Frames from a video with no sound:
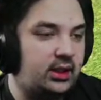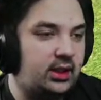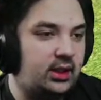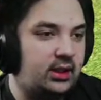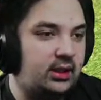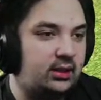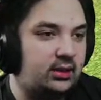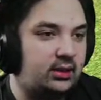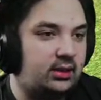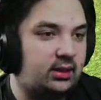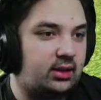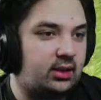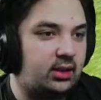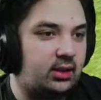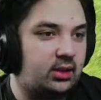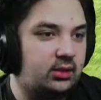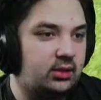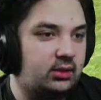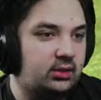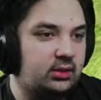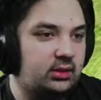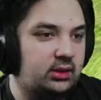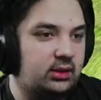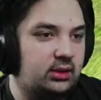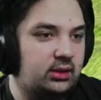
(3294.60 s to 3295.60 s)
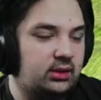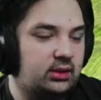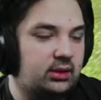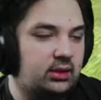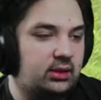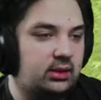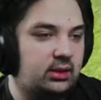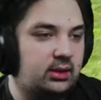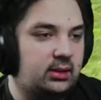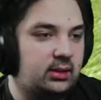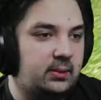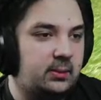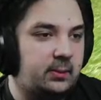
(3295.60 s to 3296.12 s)
can't hit the cone.
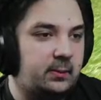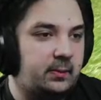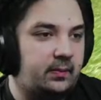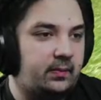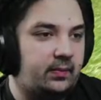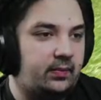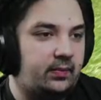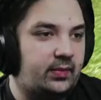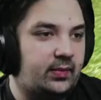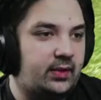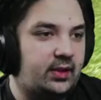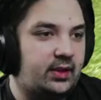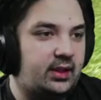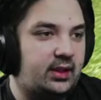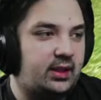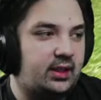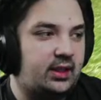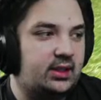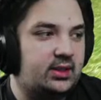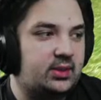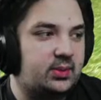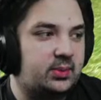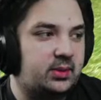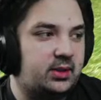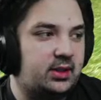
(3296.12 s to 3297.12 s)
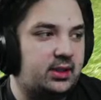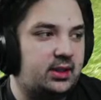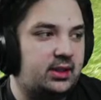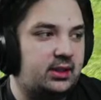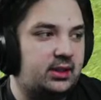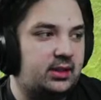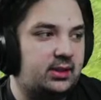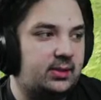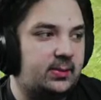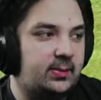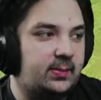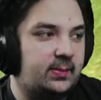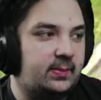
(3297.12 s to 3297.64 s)
that's why.
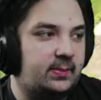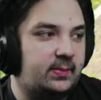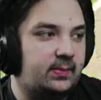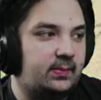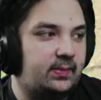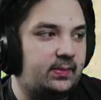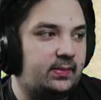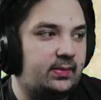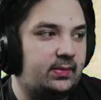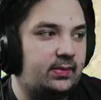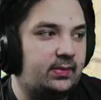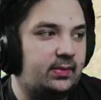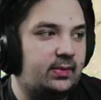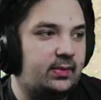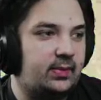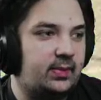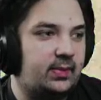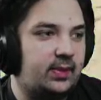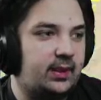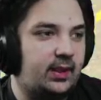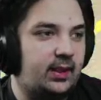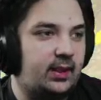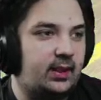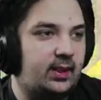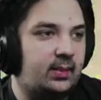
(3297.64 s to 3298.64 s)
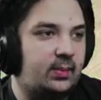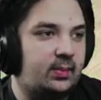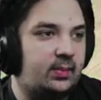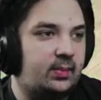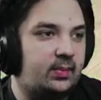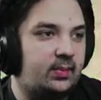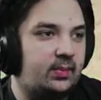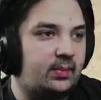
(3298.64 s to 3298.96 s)
Damn.